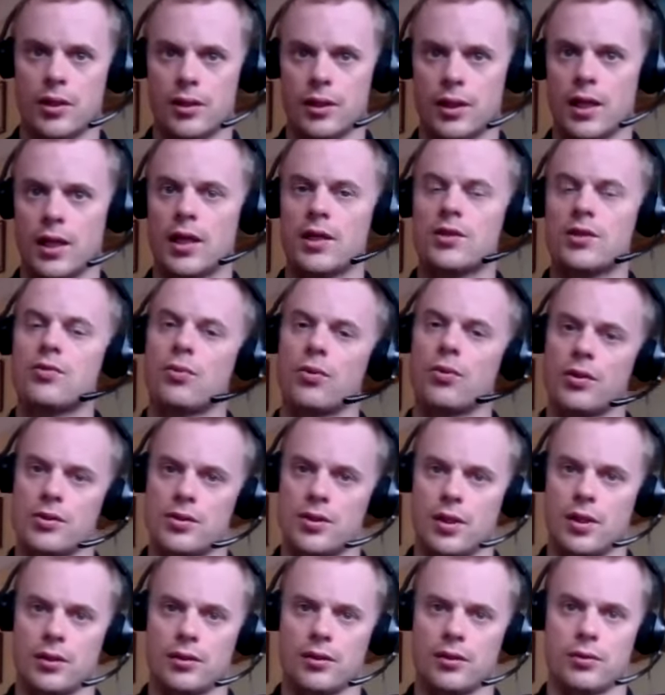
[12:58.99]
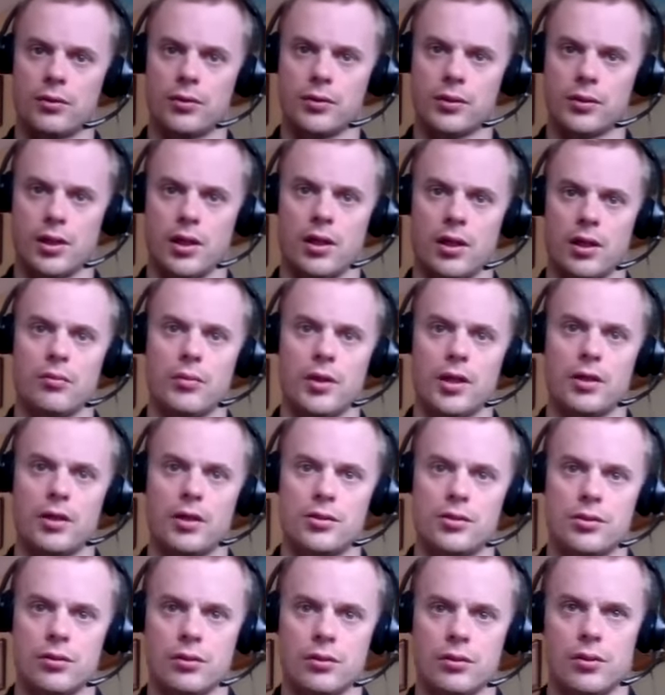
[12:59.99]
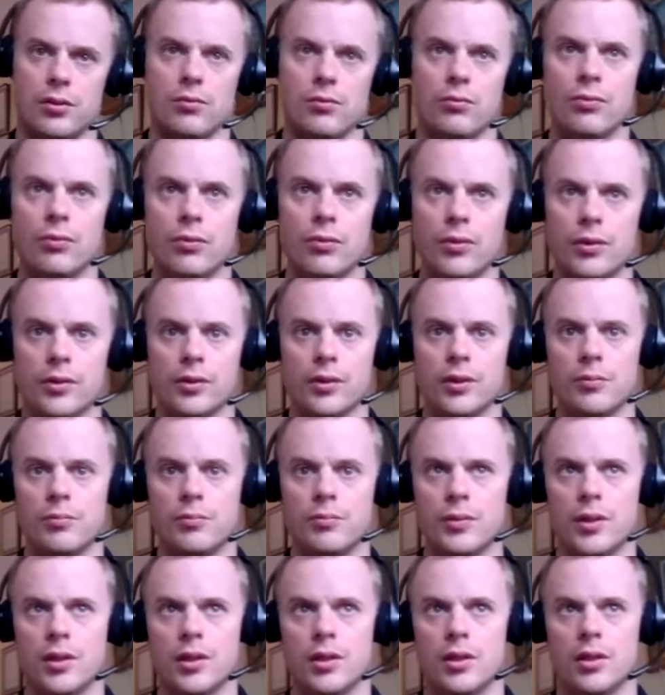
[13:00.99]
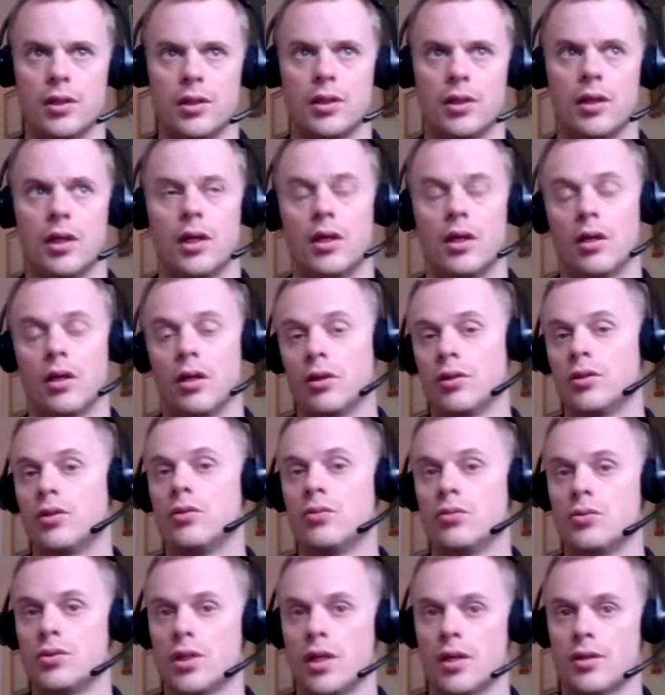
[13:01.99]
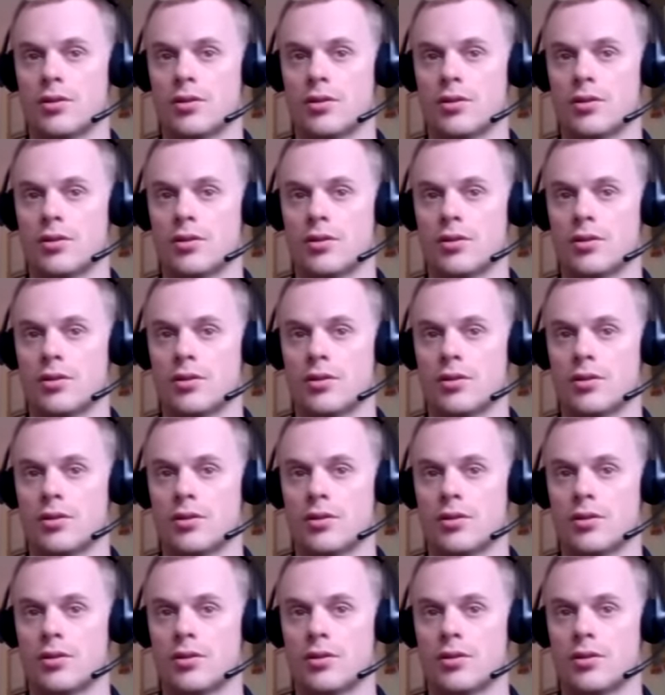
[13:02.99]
And that's where a technical account manager can really be a huge